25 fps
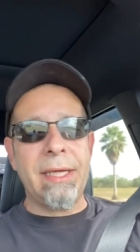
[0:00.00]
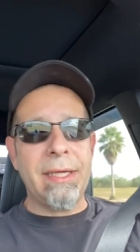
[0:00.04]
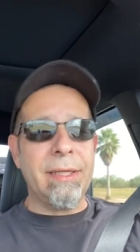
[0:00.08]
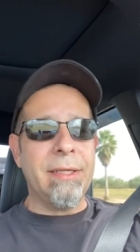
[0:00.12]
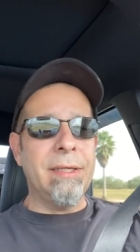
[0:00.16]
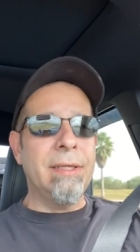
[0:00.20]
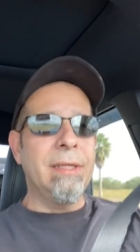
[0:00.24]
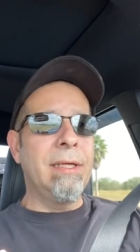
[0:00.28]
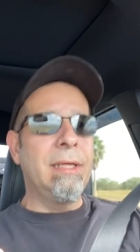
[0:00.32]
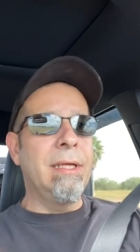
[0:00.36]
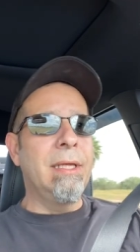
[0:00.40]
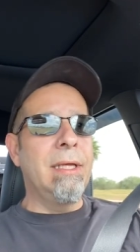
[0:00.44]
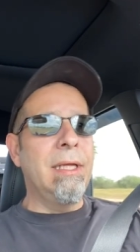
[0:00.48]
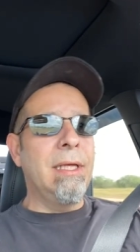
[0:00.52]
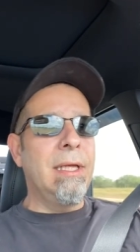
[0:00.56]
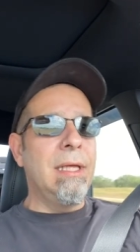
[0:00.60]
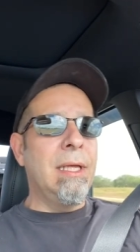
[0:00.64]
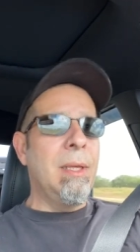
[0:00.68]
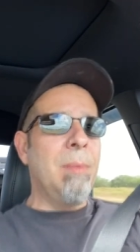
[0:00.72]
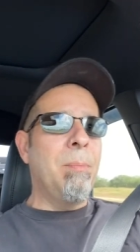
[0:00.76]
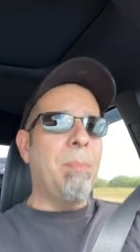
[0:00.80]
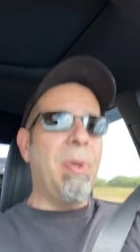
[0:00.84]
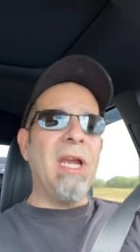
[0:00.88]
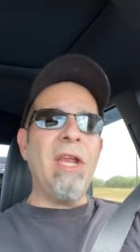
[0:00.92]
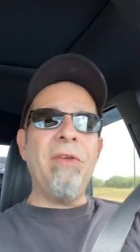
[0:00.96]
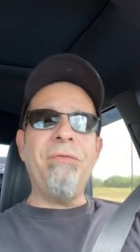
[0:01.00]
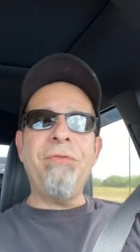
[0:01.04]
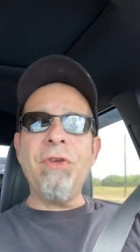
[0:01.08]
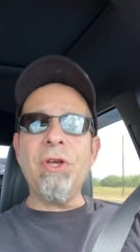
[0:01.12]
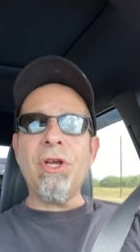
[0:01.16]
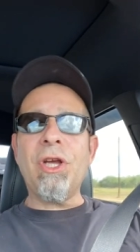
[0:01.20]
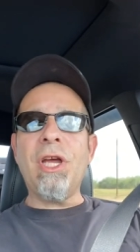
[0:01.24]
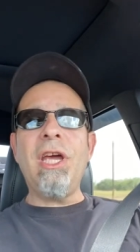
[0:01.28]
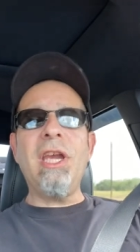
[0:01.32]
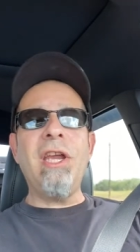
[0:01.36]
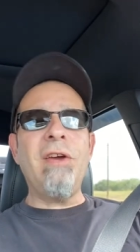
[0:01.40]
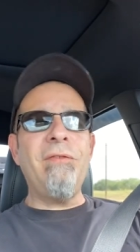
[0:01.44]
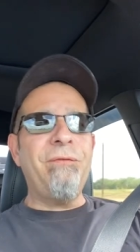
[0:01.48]
But if you're
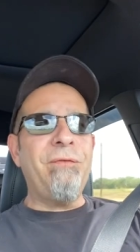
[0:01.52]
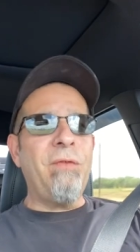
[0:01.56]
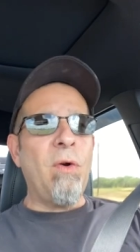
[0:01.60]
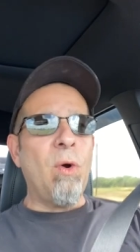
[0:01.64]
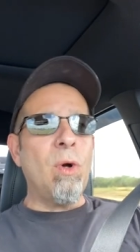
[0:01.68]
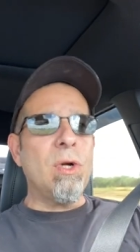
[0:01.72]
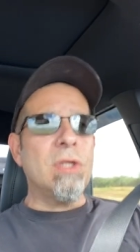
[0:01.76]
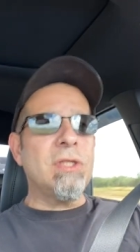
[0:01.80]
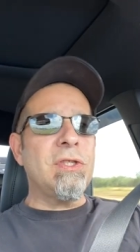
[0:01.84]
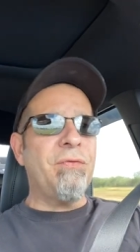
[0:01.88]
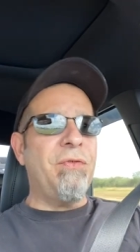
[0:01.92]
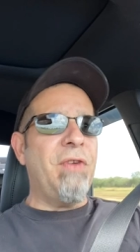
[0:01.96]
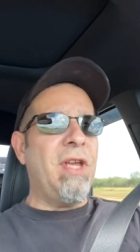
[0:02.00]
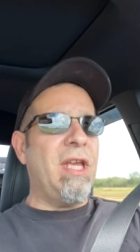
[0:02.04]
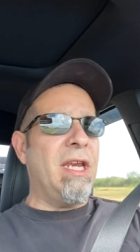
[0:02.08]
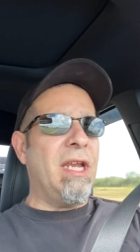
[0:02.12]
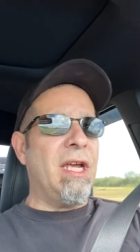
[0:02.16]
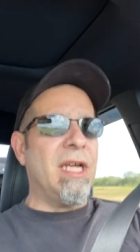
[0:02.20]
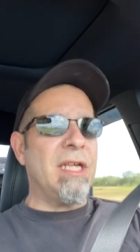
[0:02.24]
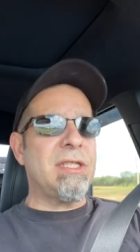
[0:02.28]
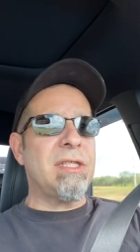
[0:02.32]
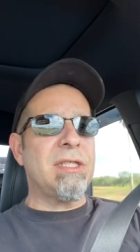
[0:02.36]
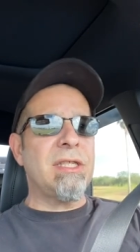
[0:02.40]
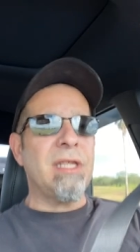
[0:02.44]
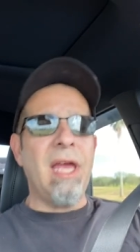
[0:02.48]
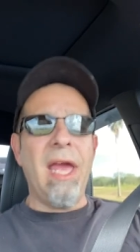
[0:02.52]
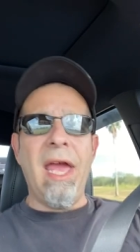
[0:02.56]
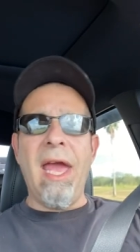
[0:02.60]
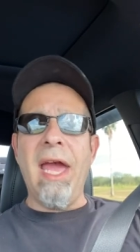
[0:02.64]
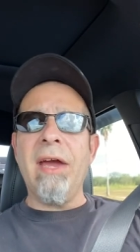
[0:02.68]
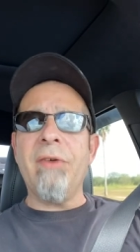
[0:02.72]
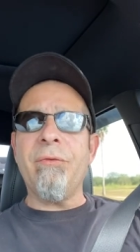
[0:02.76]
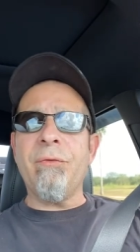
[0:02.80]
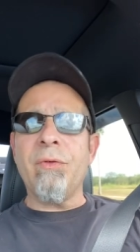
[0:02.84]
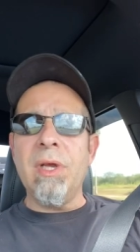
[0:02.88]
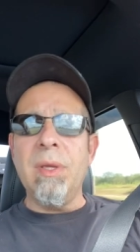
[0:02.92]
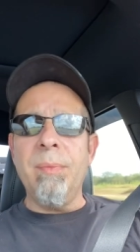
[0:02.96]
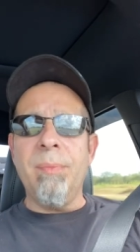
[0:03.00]
going to force feed us,
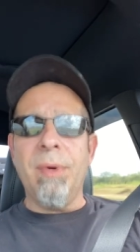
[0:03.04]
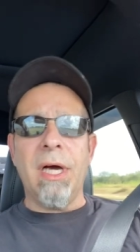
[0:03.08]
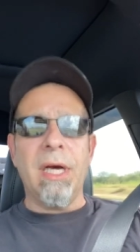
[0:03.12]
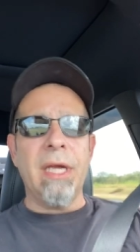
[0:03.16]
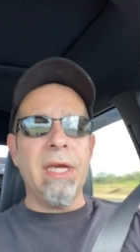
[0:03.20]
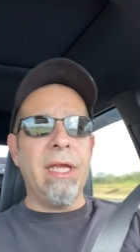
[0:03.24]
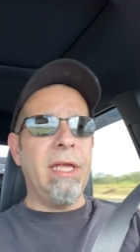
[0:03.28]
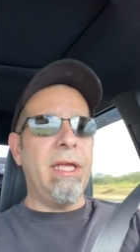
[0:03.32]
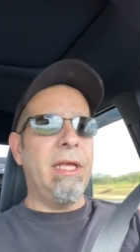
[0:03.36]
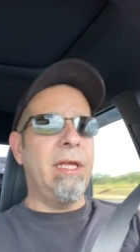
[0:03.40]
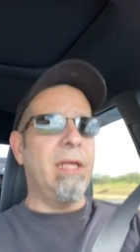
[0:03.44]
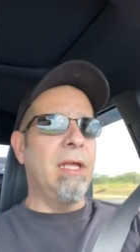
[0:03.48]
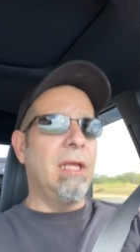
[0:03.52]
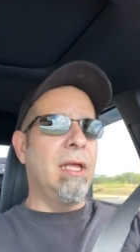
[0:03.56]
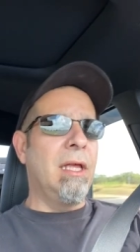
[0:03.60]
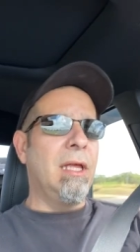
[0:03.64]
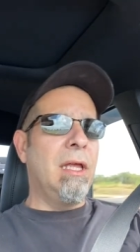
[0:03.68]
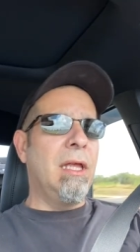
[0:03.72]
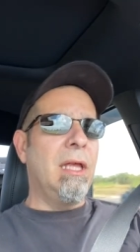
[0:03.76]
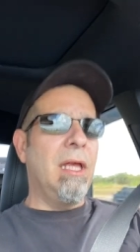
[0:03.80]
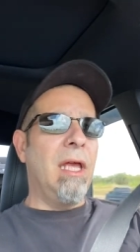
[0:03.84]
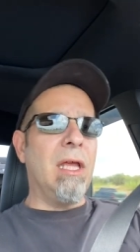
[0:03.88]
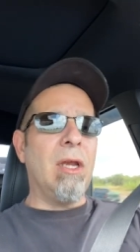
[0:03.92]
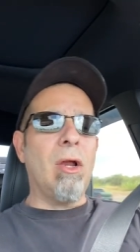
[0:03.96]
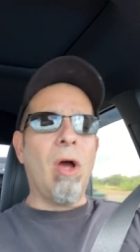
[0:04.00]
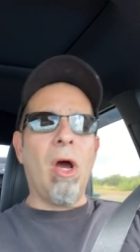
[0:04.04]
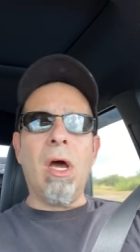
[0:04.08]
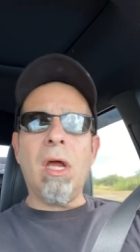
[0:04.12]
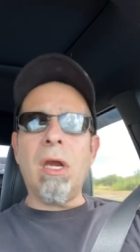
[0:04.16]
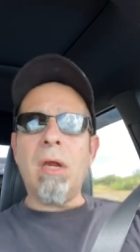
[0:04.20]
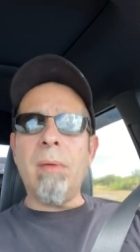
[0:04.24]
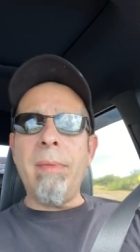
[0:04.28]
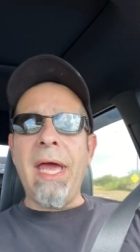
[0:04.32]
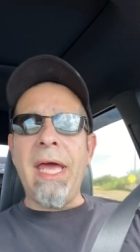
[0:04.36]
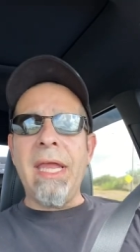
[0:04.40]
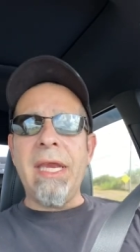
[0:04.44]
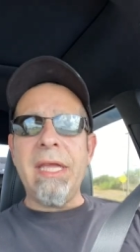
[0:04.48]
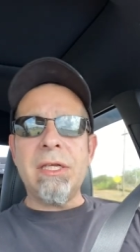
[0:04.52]
everybody, an
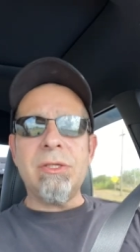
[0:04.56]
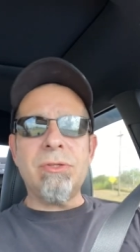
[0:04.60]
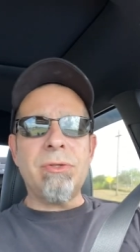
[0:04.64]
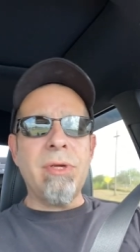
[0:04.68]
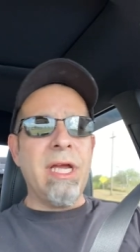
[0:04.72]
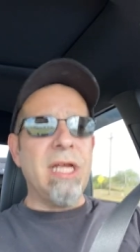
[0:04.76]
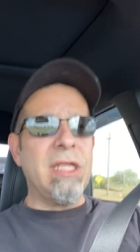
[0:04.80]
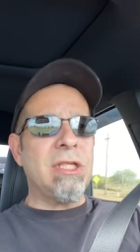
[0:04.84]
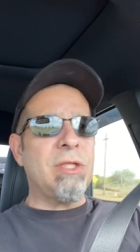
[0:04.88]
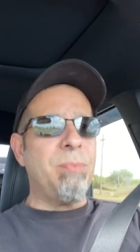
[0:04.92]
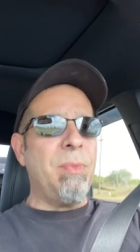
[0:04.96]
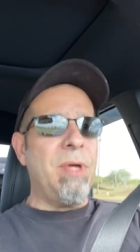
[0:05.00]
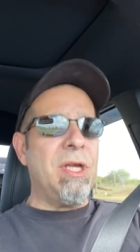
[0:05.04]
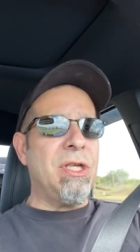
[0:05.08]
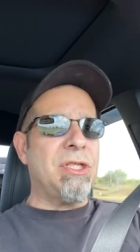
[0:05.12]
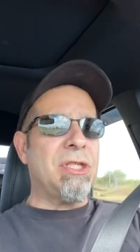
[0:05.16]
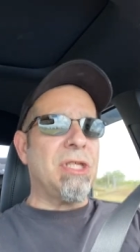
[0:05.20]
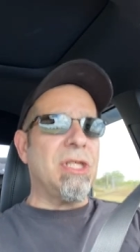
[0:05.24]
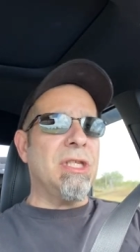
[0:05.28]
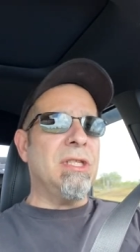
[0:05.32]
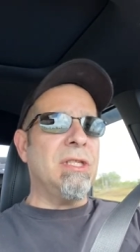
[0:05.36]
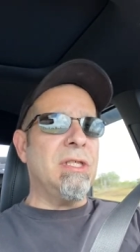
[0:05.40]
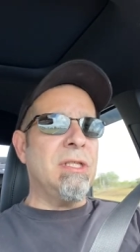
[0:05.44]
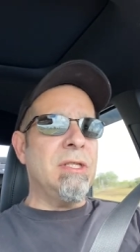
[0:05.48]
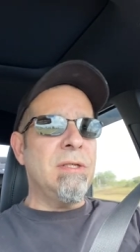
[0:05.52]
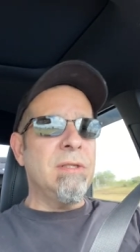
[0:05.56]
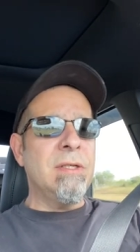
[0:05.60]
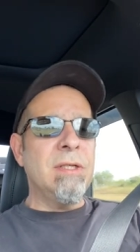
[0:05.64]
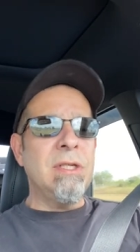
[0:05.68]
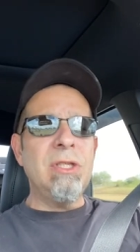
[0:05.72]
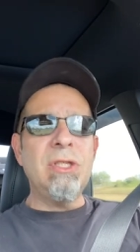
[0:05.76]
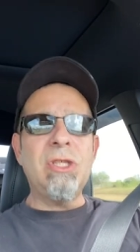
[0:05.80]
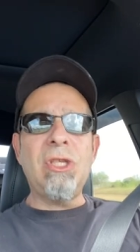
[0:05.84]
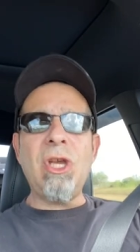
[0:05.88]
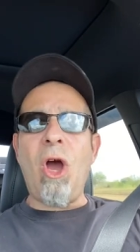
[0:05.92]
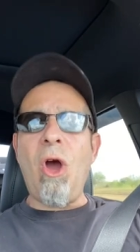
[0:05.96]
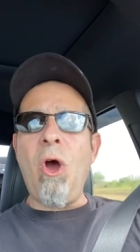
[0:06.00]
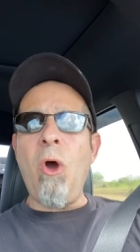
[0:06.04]
automatic
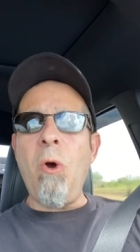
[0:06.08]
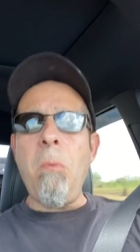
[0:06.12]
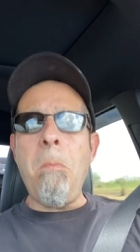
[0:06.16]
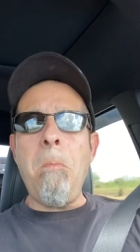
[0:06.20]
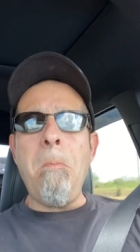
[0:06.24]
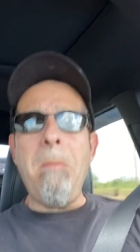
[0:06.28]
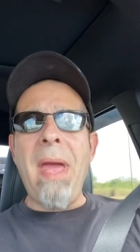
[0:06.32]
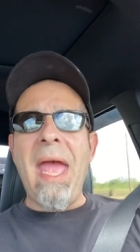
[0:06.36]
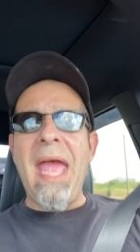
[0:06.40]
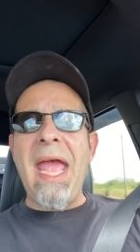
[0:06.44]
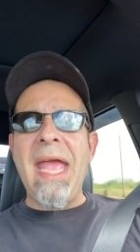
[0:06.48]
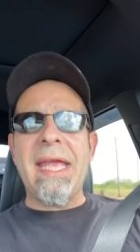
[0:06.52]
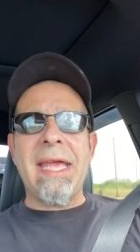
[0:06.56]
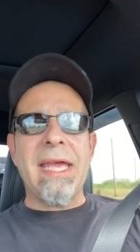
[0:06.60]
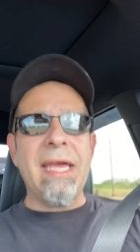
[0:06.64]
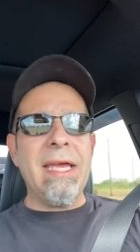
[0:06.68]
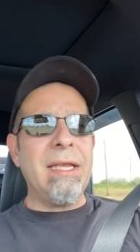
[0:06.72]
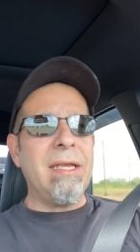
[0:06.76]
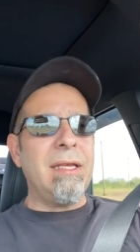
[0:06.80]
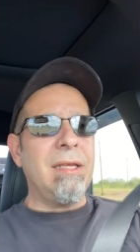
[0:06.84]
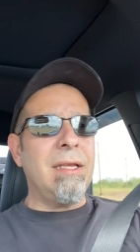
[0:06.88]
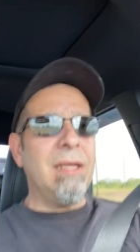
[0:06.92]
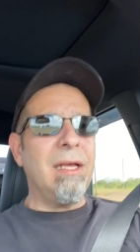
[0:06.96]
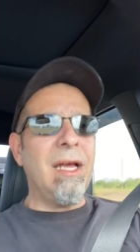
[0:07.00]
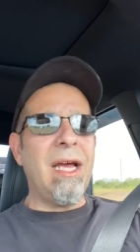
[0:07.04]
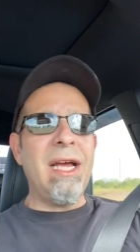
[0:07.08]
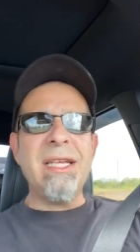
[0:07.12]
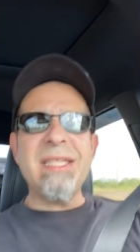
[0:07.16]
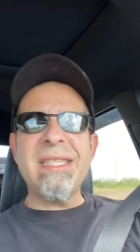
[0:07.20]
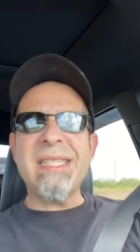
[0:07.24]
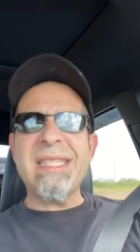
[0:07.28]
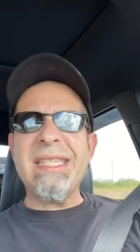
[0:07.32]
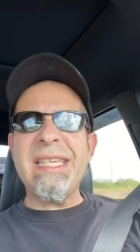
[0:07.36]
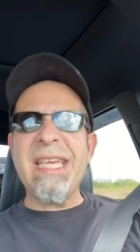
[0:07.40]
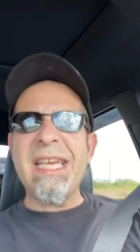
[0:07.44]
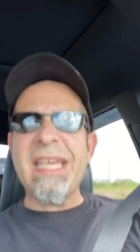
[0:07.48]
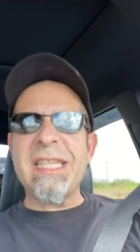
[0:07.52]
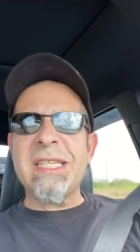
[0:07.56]
transmission, don't make it a
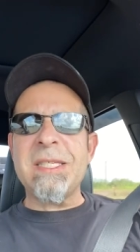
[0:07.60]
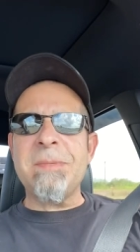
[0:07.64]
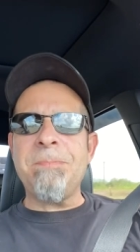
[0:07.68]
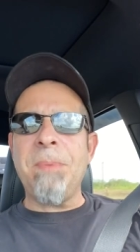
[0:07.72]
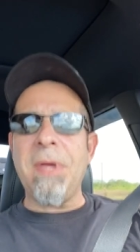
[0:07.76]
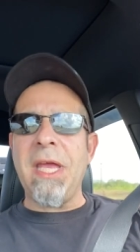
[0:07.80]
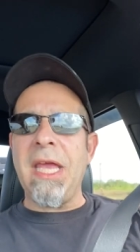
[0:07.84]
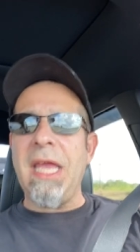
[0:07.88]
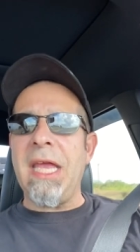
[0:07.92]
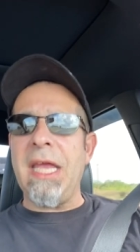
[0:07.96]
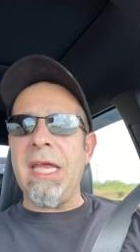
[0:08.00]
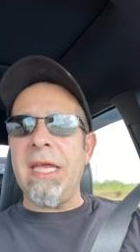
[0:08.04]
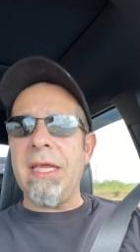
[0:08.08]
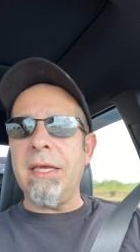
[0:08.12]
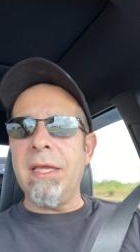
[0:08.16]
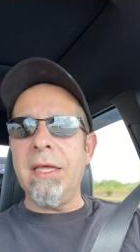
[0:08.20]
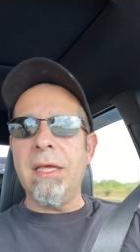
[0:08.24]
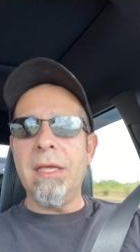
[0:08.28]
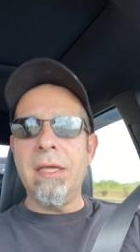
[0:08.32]
six speed.